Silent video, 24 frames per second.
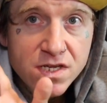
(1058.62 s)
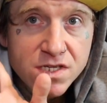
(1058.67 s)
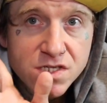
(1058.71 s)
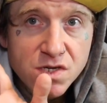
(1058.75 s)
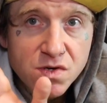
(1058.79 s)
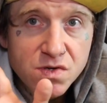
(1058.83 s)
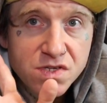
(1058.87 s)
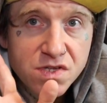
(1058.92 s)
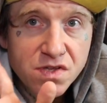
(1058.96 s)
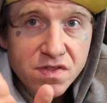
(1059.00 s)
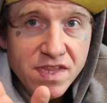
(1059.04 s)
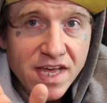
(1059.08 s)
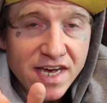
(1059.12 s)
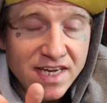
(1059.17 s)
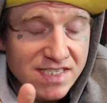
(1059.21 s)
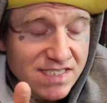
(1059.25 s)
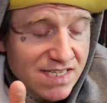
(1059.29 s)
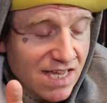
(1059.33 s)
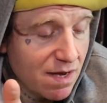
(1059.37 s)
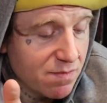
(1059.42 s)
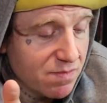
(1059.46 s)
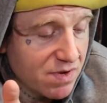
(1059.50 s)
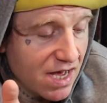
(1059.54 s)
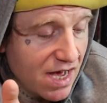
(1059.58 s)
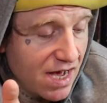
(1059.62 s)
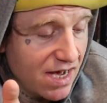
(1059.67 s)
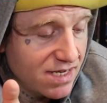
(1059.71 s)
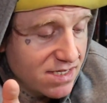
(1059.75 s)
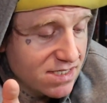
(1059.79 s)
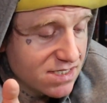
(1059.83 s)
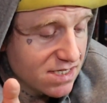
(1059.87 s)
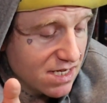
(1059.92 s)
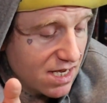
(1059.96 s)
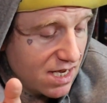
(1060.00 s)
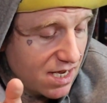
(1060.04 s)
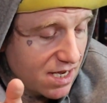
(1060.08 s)
So until next time,
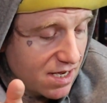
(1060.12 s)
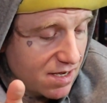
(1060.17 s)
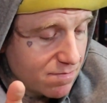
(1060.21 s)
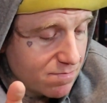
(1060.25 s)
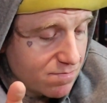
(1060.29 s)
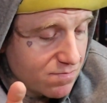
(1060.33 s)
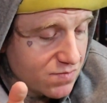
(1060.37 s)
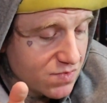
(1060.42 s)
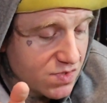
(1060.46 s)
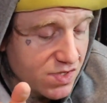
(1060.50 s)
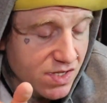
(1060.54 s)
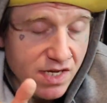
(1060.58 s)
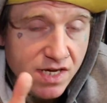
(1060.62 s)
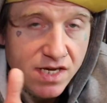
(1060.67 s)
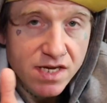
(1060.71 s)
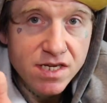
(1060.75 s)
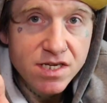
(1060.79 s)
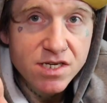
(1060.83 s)
guys, um, you,